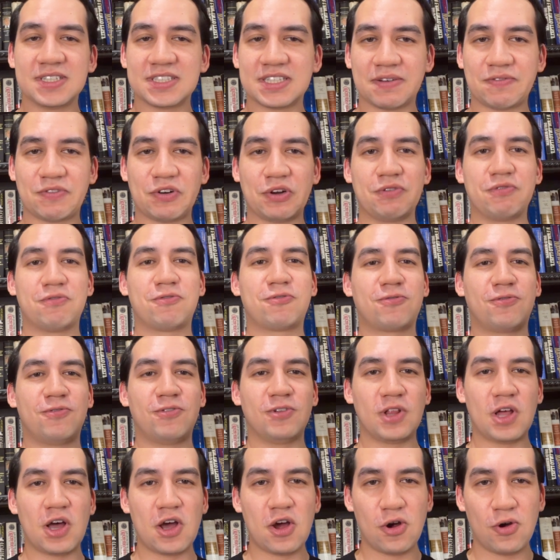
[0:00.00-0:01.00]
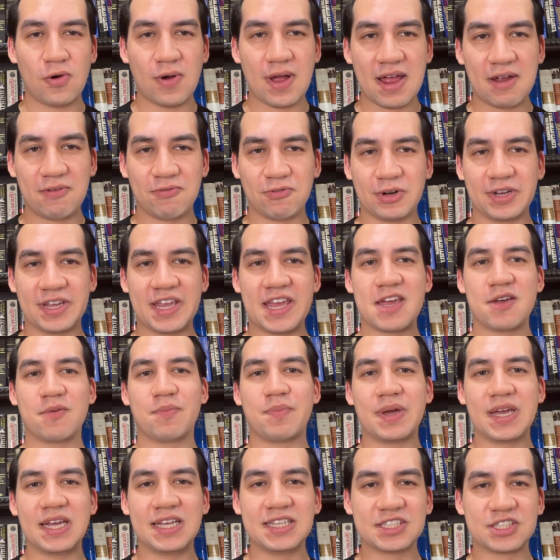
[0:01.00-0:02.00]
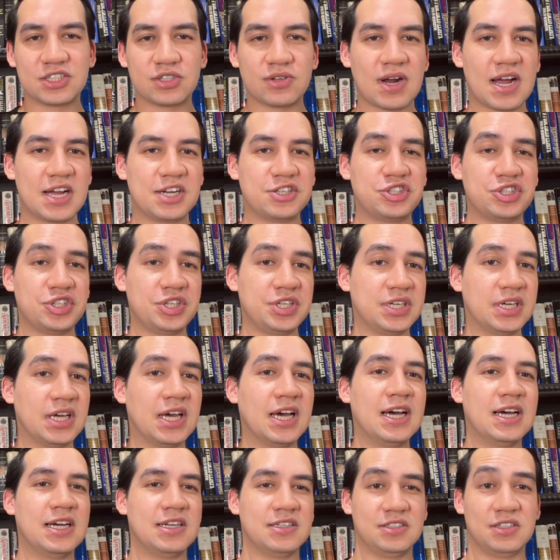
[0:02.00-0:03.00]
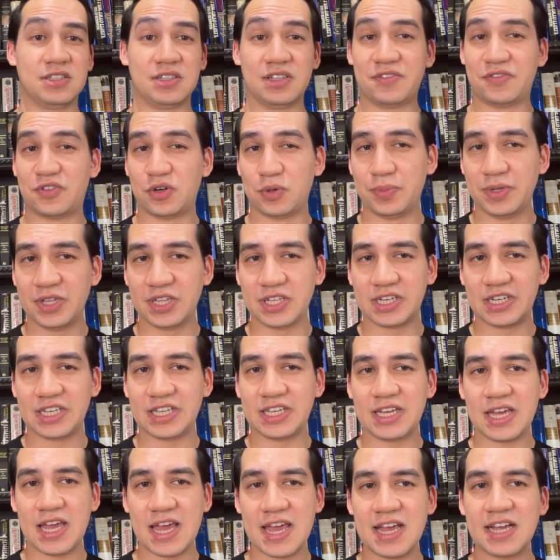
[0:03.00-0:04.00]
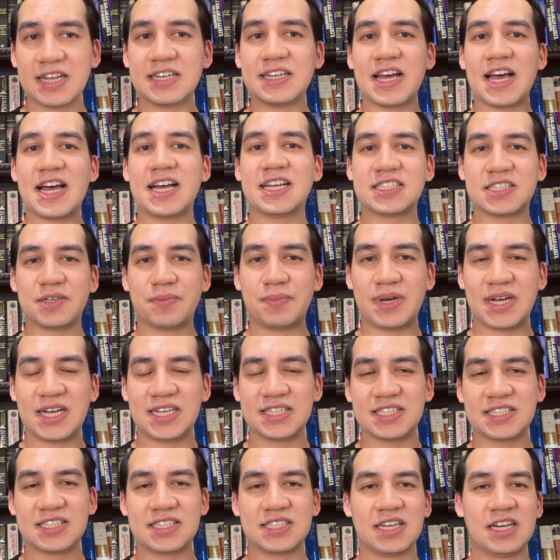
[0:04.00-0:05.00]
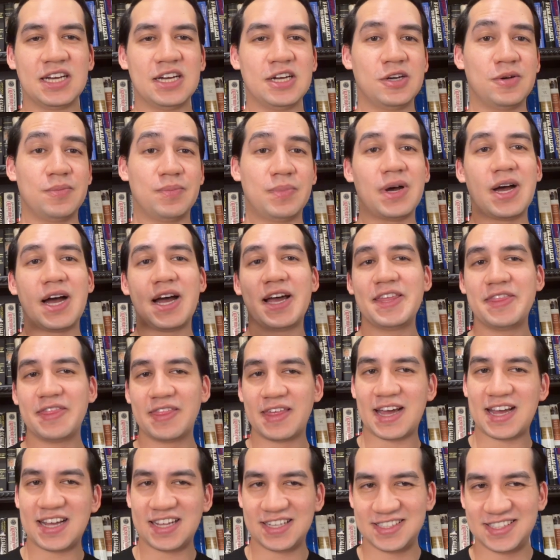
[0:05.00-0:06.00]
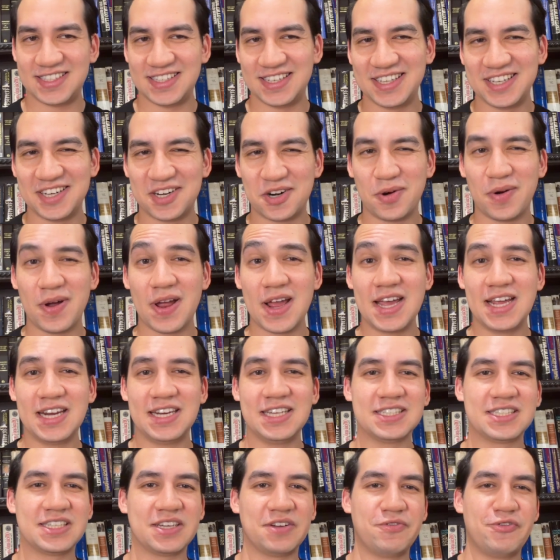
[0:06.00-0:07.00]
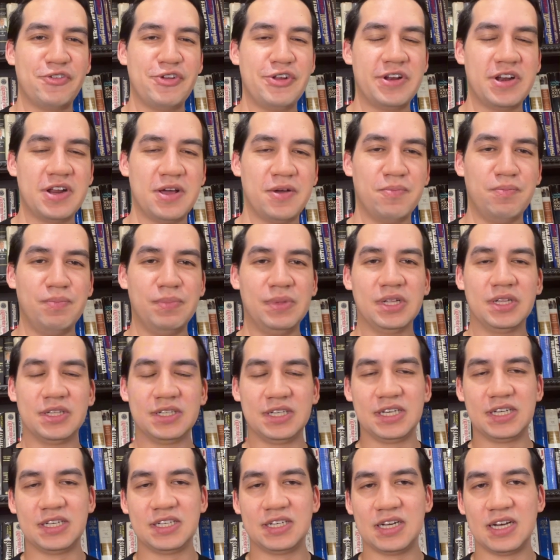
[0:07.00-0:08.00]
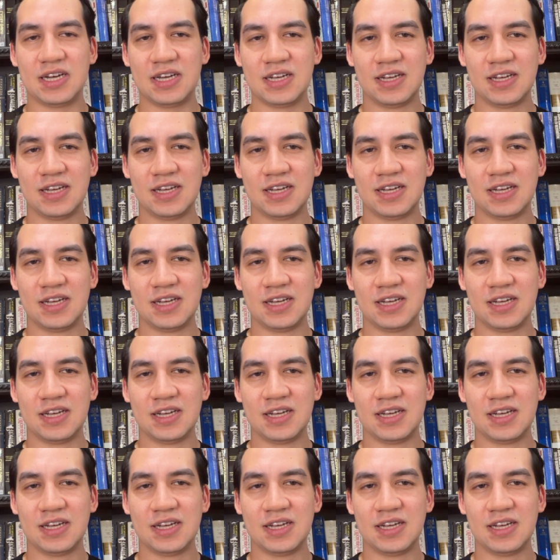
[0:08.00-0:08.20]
every flow, every campaign strategy, deliverability, and SMS behind that, $87 million